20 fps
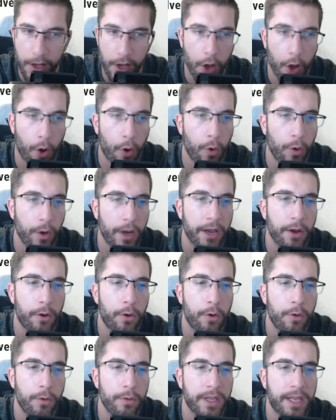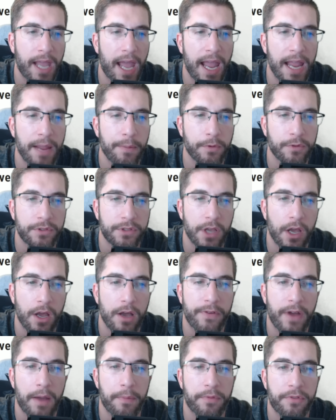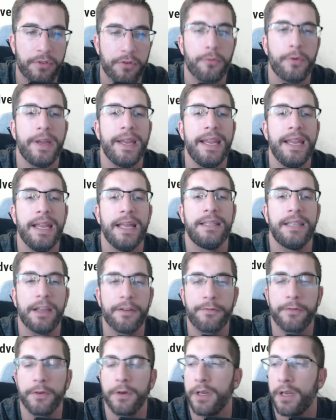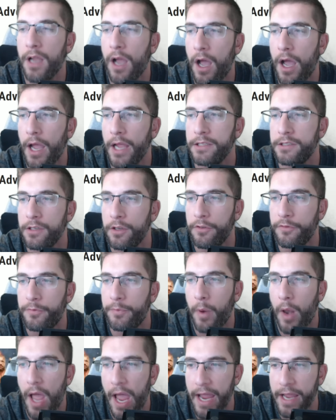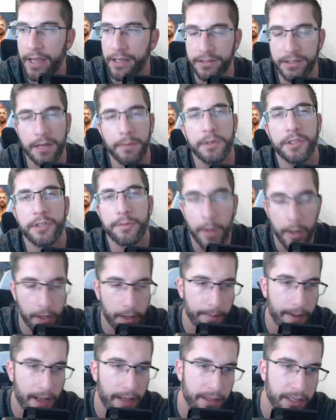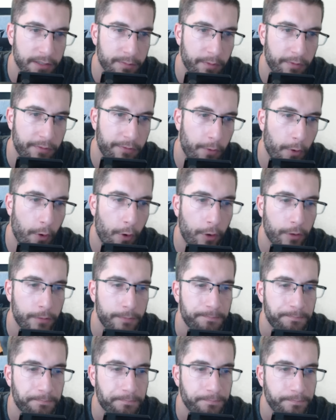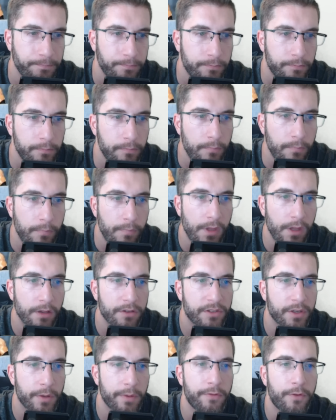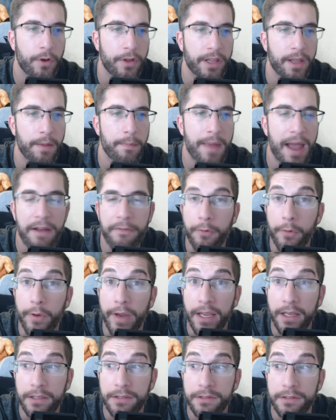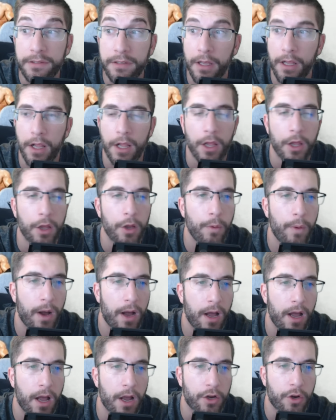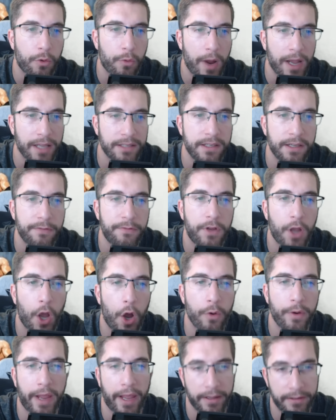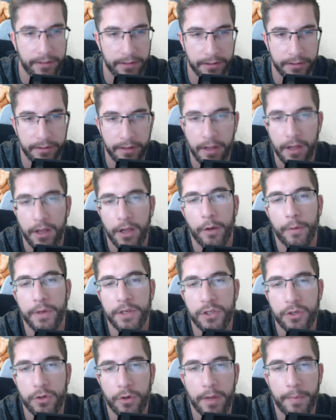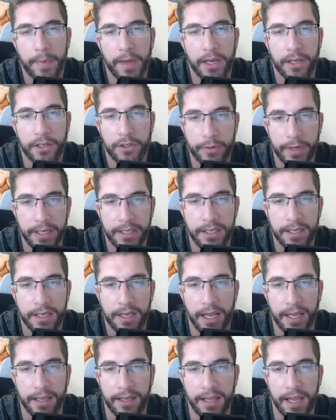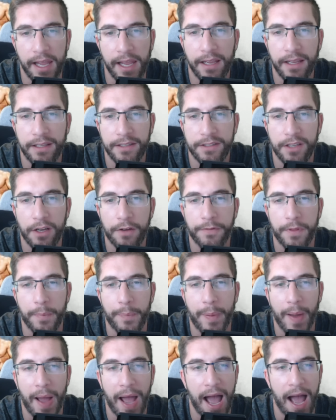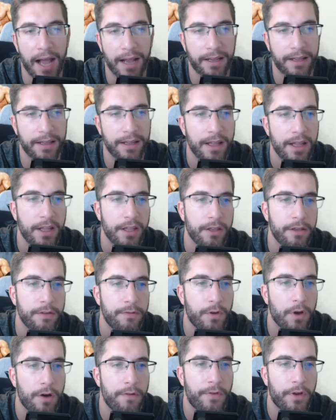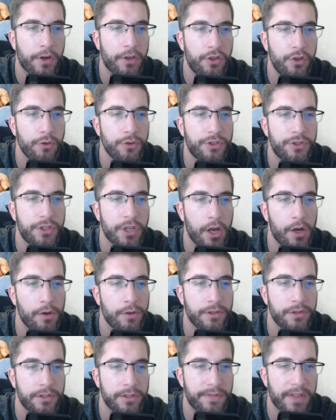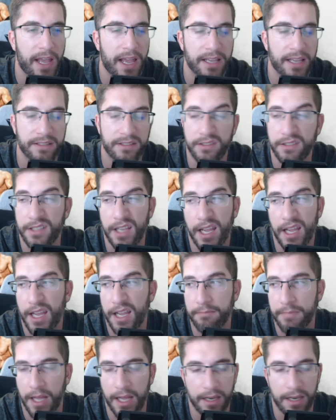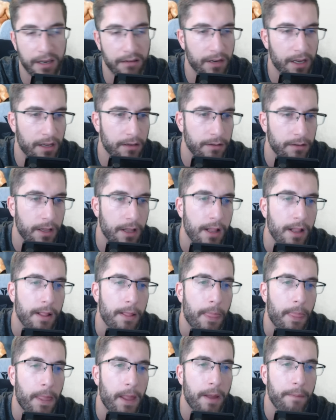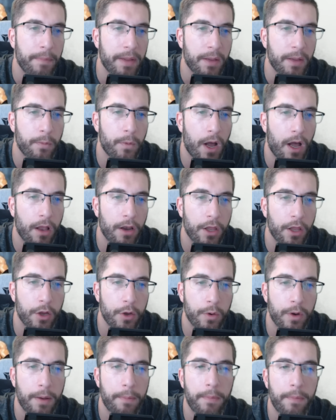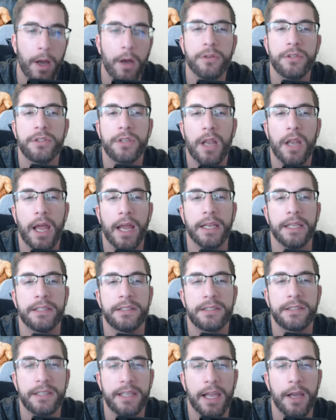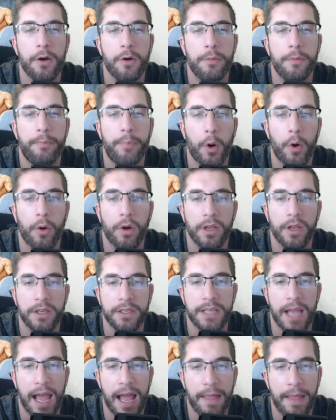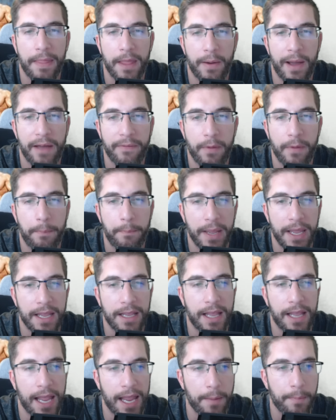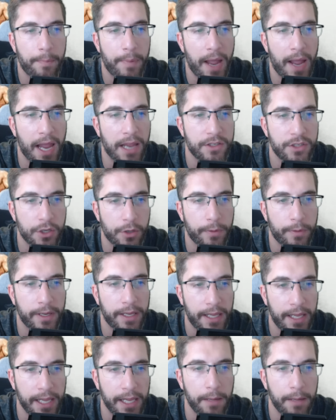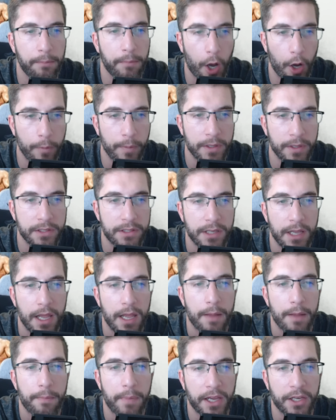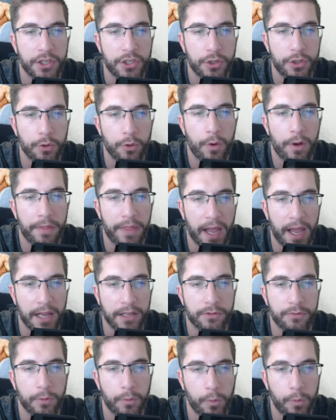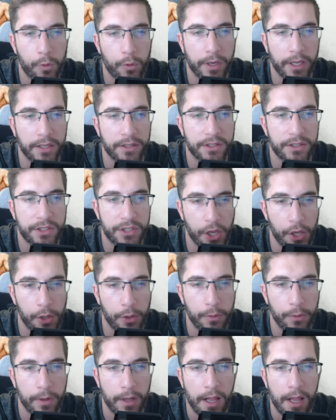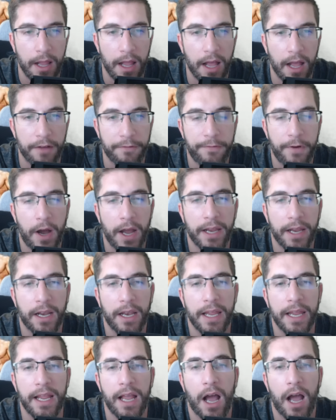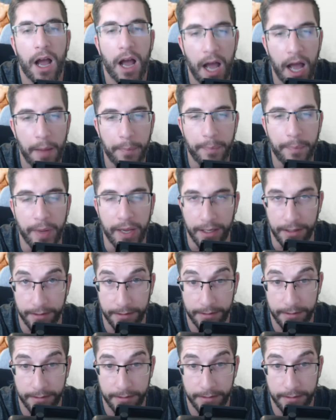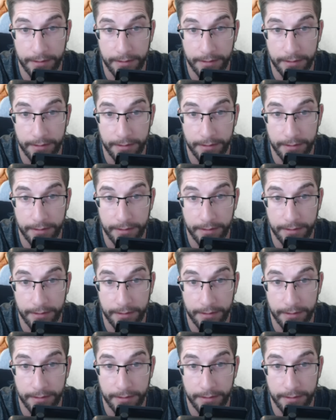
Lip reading: All in all, the game will serve up 3 different kinds of players. Now, we spoke about this before. So we've got your Mavericks, who are aggressive go-getters who enjoy being treated like kings off the park. You've got Virtuosos, if that's how you say it, I don't know. Meanwhile, who are most likely skilled ballers, and they'll have a big impact during key moments. Make sure that's rewarded too. Finally, heartbeat.